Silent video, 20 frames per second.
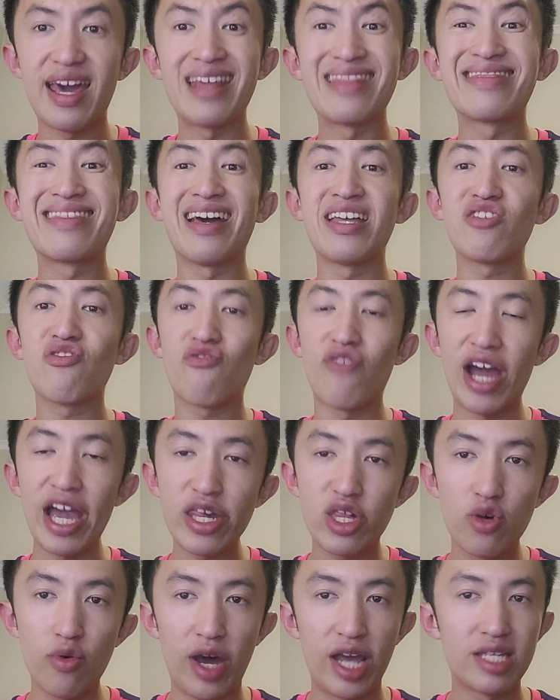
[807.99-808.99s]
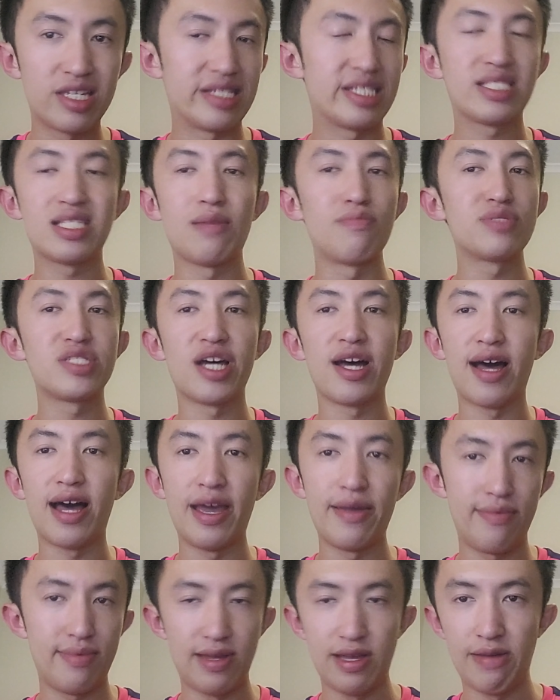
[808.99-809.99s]
and then graduated
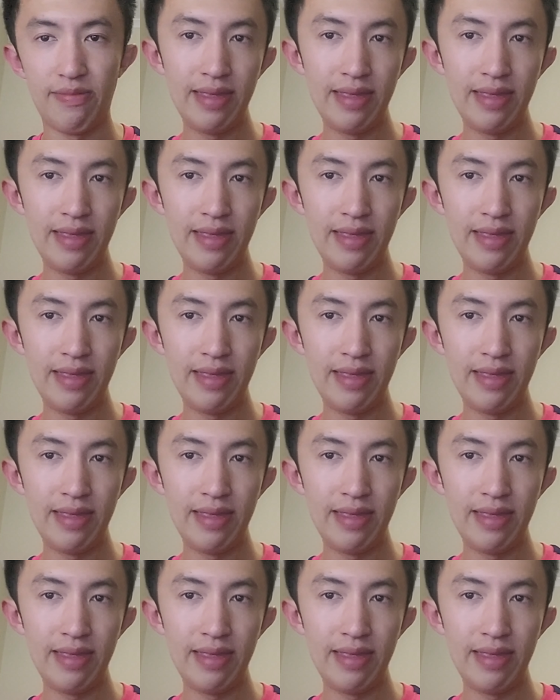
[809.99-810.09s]
sometime